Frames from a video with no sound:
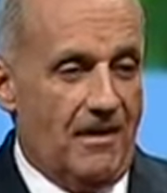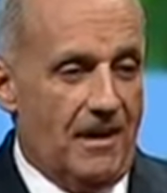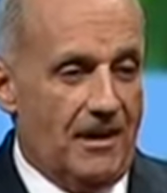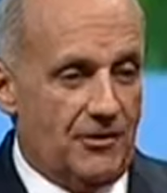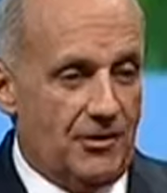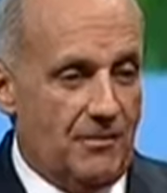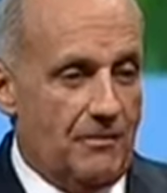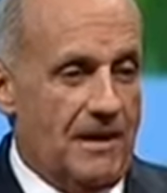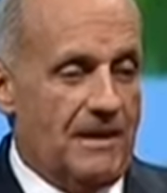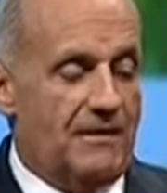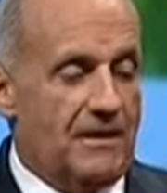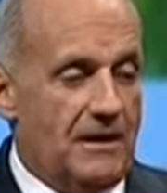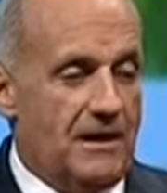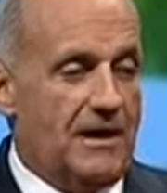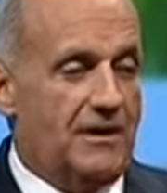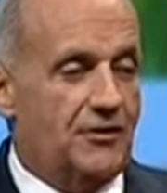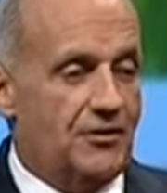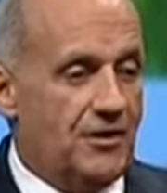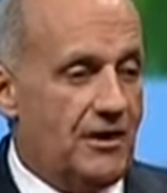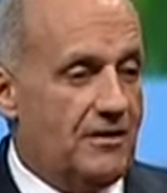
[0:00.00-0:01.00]
And she'd make the
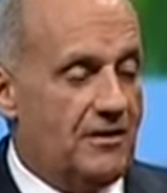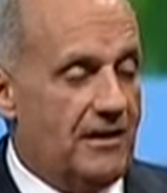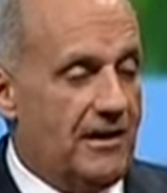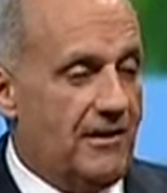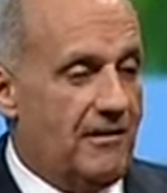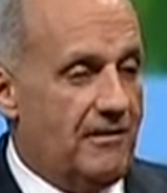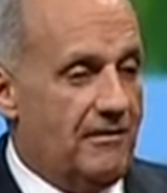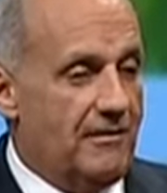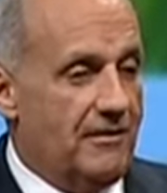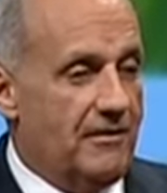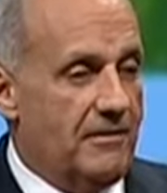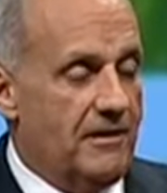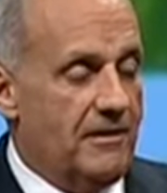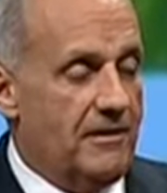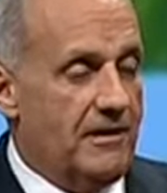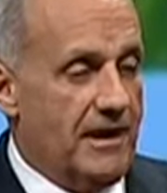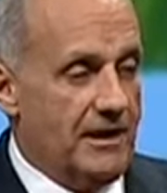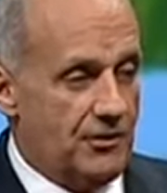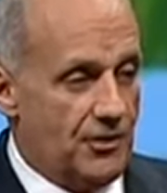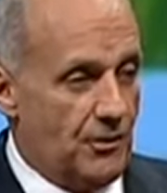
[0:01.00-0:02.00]
kids sit there,
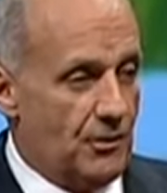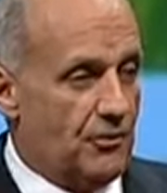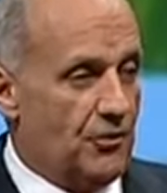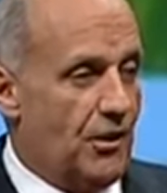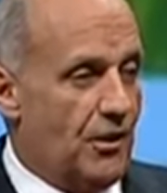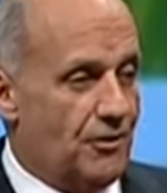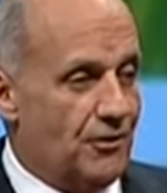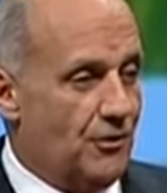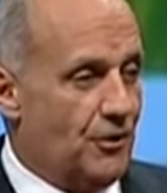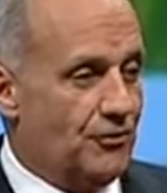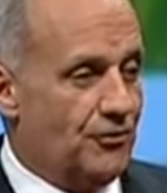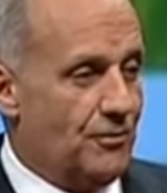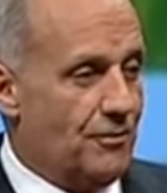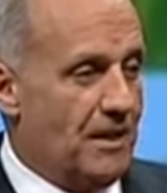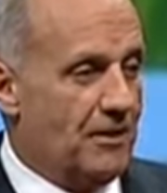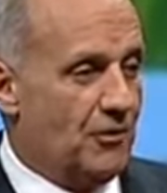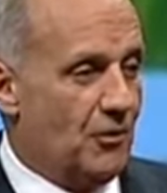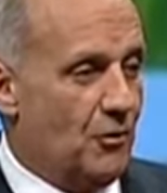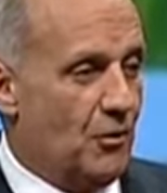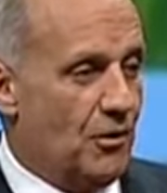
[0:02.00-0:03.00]
and she would talk to us
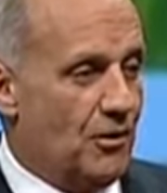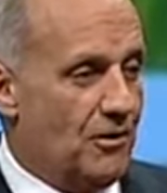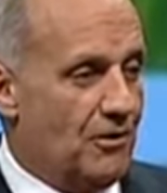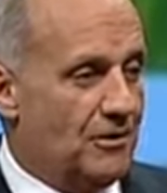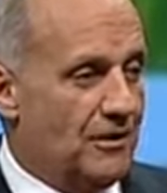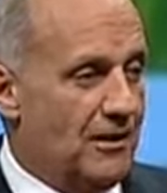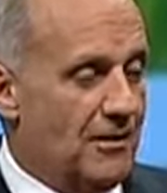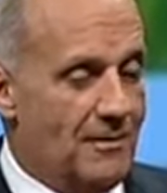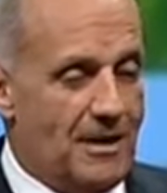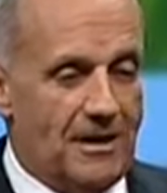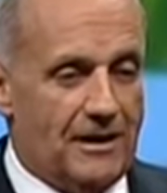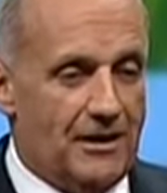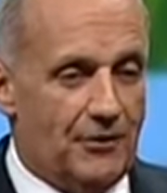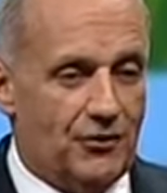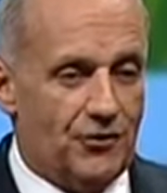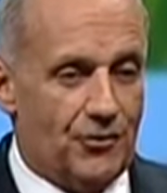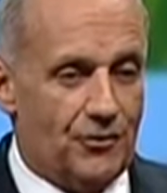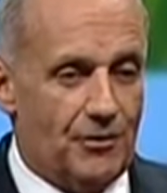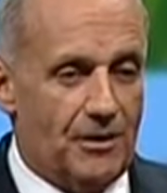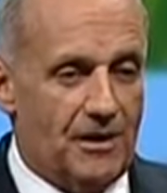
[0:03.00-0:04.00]
about the world and about
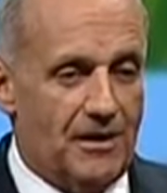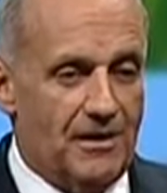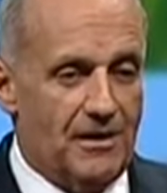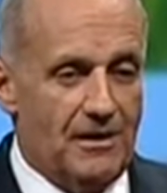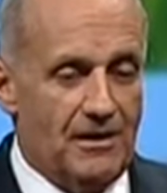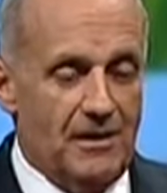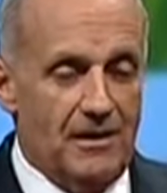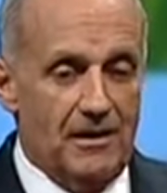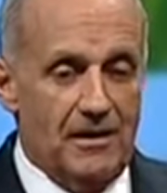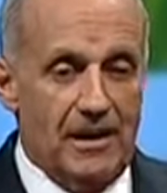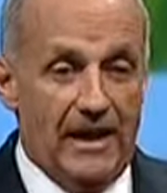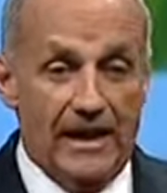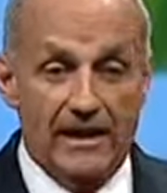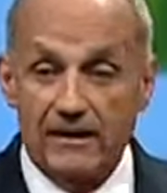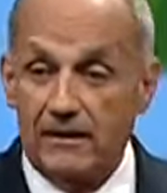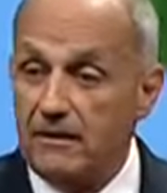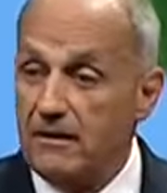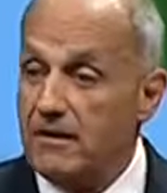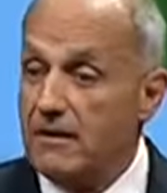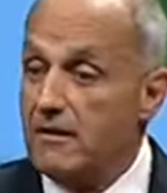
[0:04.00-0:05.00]
history
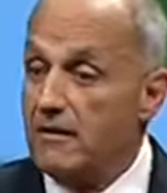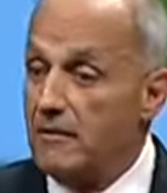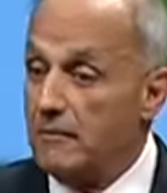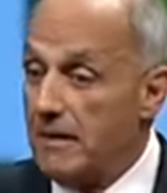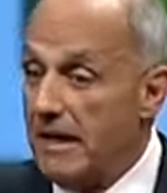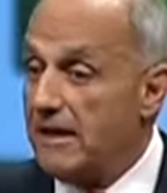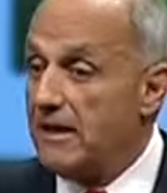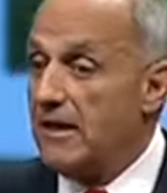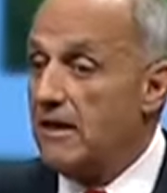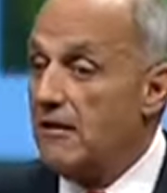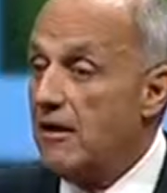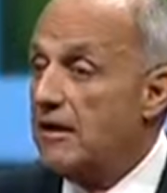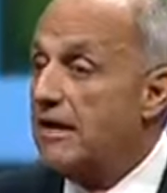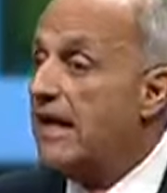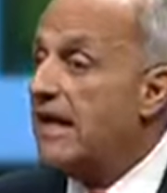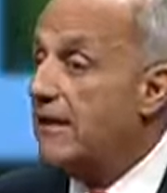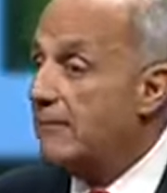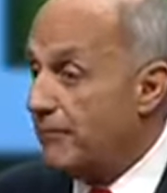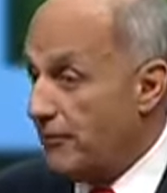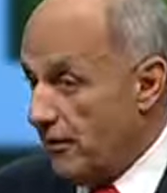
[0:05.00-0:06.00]
and making our
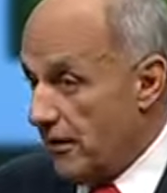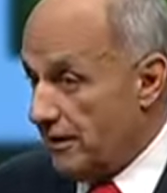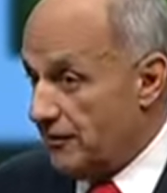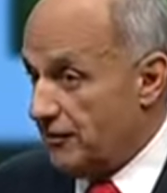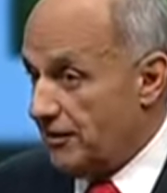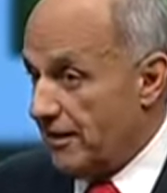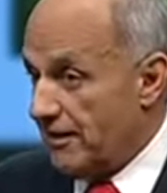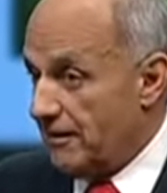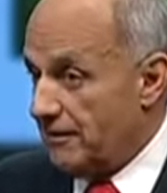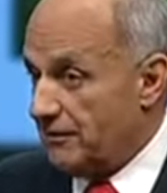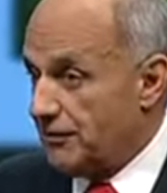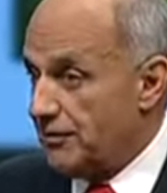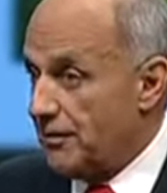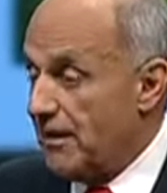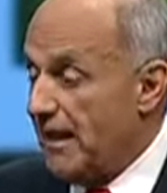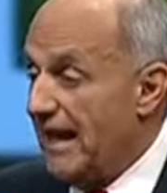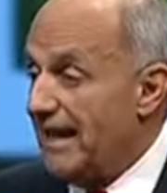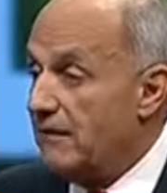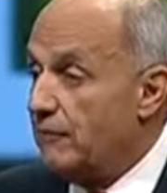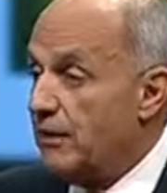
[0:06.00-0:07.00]
name for ourselves.
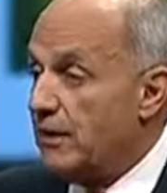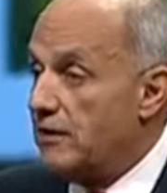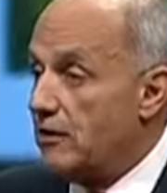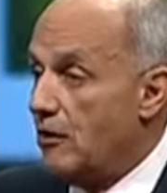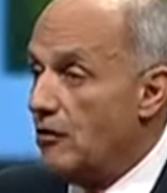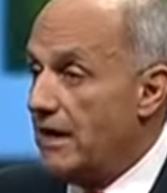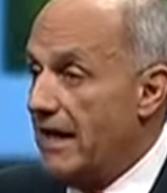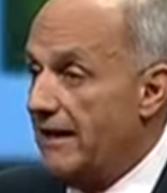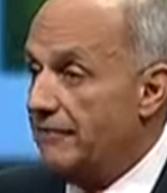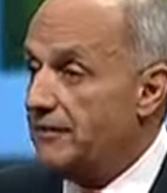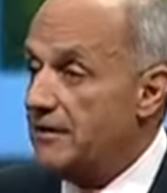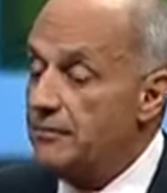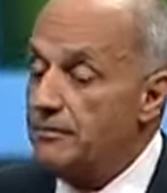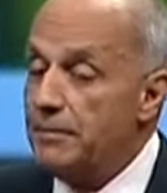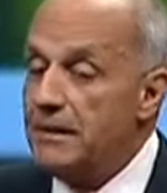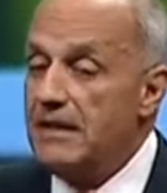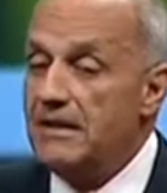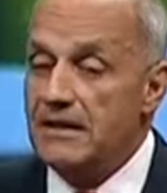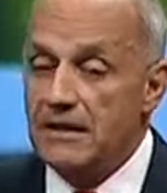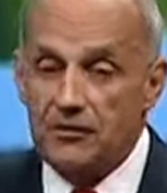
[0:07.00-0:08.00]
And we don't have to
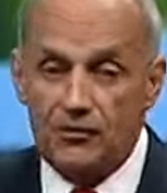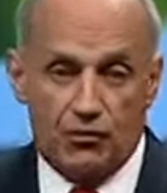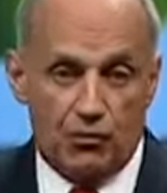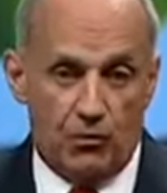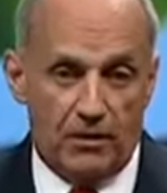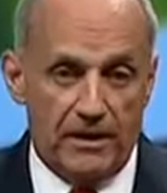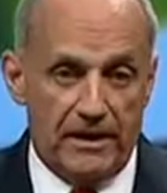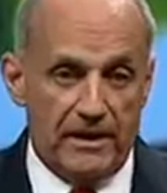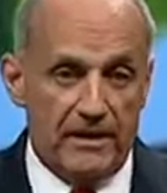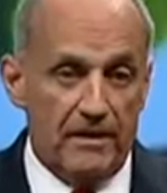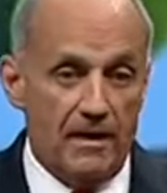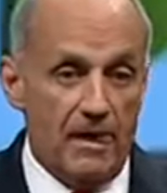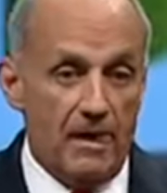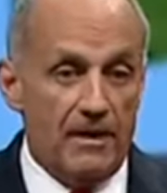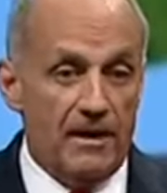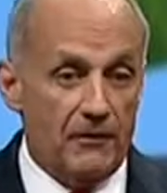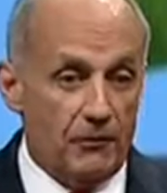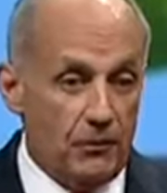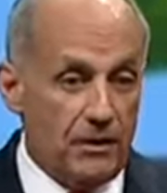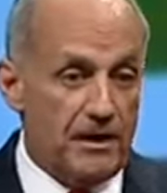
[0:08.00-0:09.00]
be this way
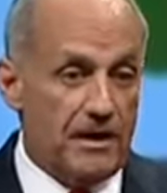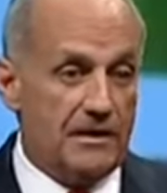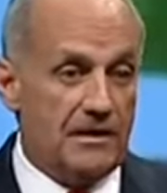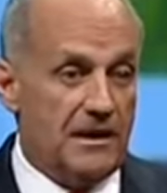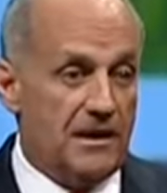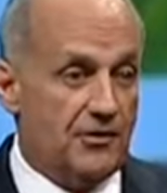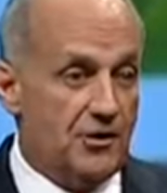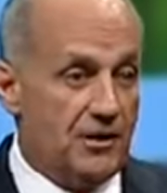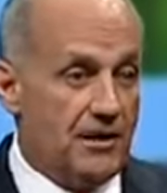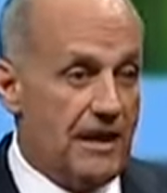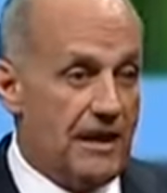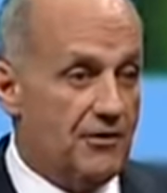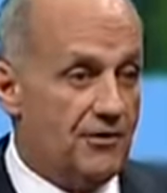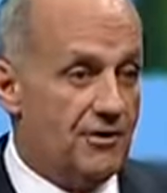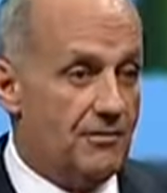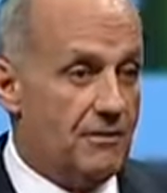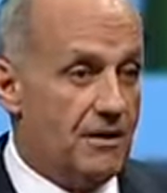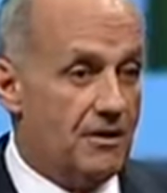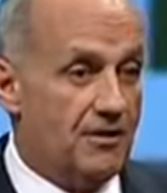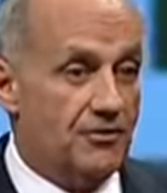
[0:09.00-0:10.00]
if we get an
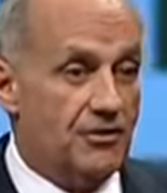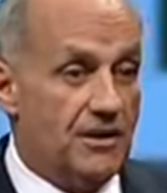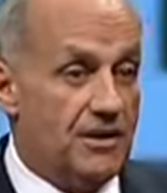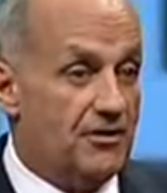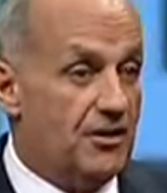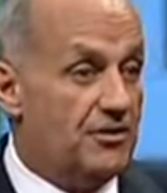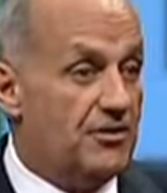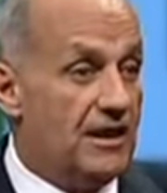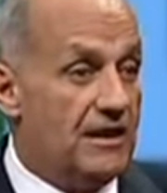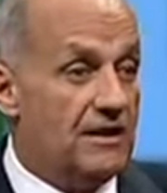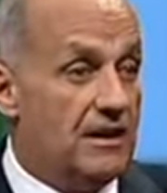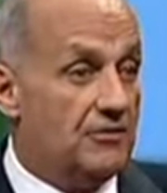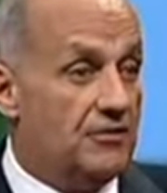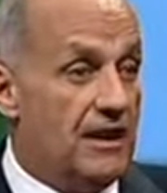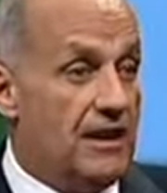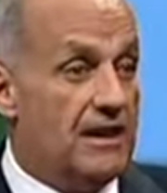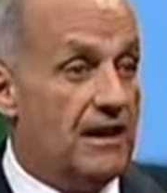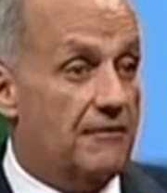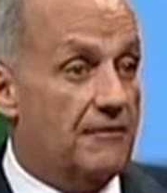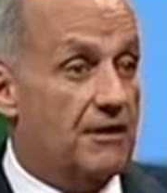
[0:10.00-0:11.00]
education because she said, they'll
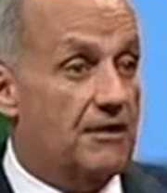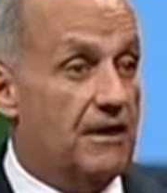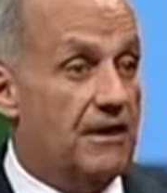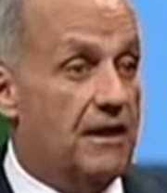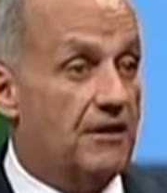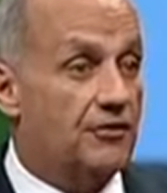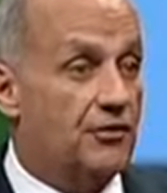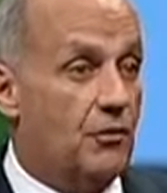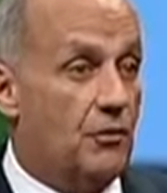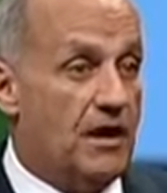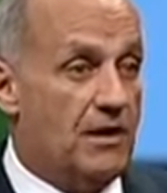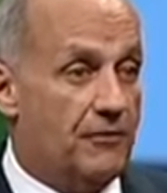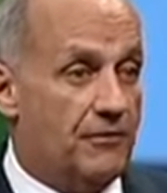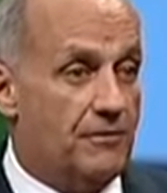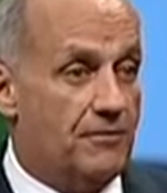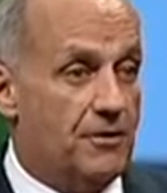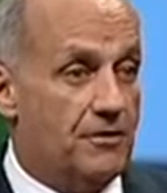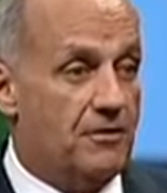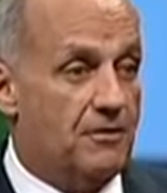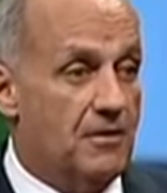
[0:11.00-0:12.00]
take everything else away
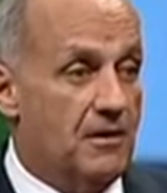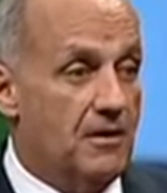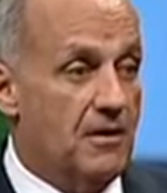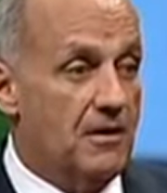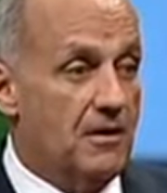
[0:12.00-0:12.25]
from you